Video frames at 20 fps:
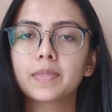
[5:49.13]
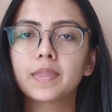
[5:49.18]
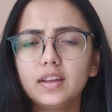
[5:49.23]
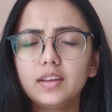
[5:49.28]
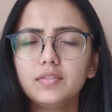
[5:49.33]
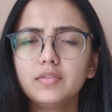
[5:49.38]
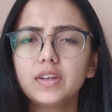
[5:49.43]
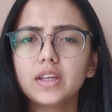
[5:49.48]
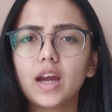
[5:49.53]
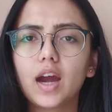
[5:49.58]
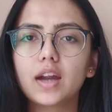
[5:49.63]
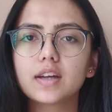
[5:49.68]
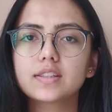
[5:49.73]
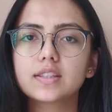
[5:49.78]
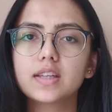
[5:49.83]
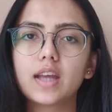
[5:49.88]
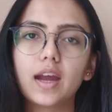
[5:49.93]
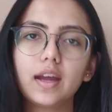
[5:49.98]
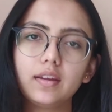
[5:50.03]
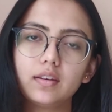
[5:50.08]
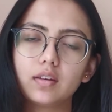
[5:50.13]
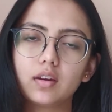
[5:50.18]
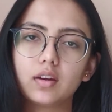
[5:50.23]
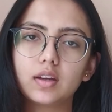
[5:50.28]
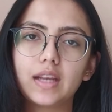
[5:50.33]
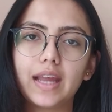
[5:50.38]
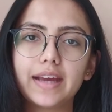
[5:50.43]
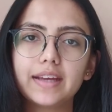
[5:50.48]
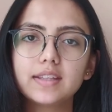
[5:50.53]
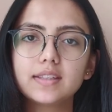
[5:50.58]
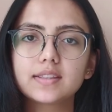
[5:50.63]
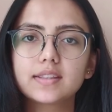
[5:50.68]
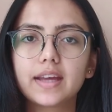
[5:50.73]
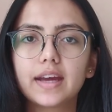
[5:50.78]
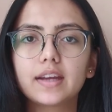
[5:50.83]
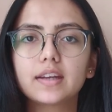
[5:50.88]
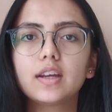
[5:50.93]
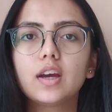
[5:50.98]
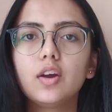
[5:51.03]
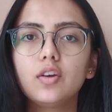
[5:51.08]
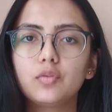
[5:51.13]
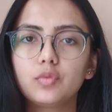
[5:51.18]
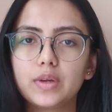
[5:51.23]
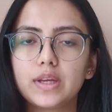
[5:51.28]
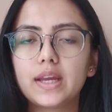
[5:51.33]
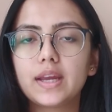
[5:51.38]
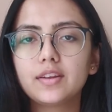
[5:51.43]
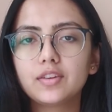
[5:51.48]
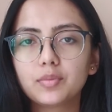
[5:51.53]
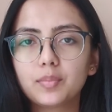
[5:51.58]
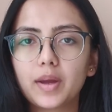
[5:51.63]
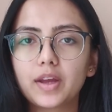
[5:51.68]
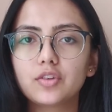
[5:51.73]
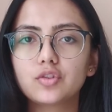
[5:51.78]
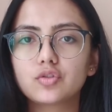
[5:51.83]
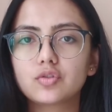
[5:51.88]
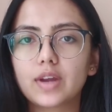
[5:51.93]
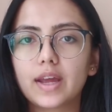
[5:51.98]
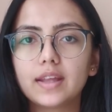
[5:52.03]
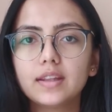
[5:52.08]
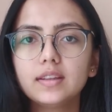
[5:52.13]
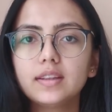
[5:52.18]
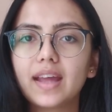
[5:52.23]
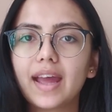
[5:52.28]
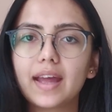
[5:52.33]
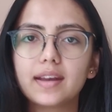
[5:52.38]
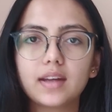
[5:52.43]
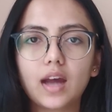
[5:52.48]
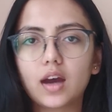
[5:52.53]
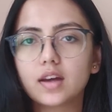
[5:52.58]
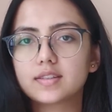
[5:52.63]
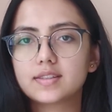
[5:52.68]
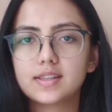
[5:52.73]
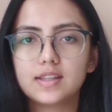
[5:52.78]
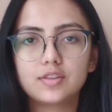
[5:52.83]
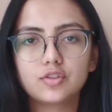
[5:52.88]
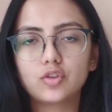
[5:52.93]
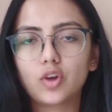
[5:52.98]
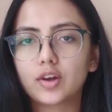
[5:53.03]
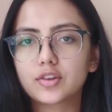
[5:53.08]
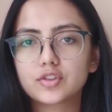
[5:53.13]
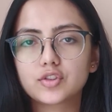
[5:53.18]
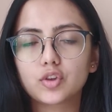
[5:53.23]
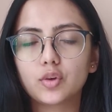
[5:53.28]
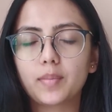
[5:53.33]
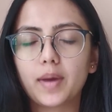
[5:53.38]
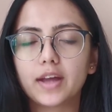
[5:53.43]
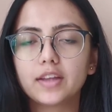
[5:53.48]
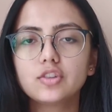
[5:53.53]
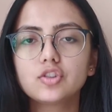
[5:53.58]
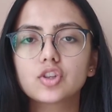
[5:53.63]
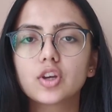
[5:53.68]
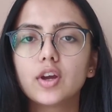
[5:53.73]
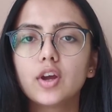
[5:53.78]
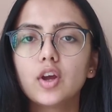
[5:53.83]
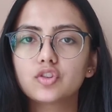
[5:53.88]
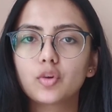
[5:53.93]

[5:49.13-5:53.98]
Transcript: In VRC, I realized that VA is my strength and RC is not so much.